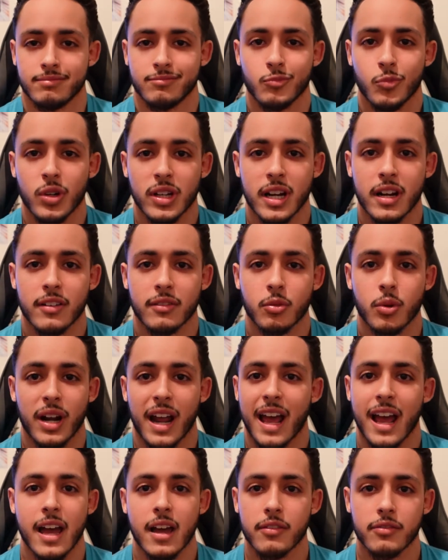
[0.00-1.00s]
whatever, what
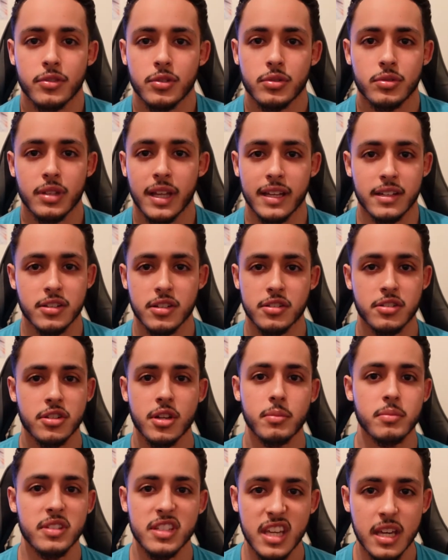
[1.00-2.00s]
have you, like just
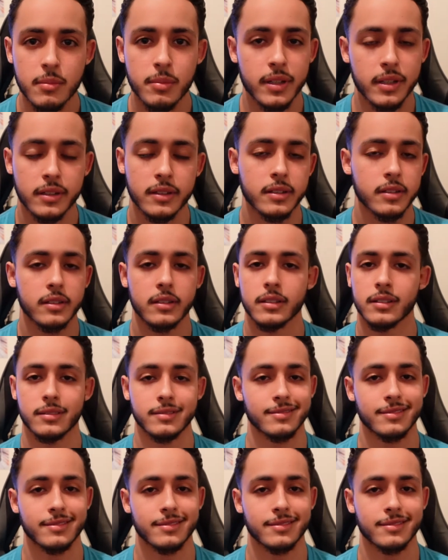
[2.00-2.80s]
some gimmick,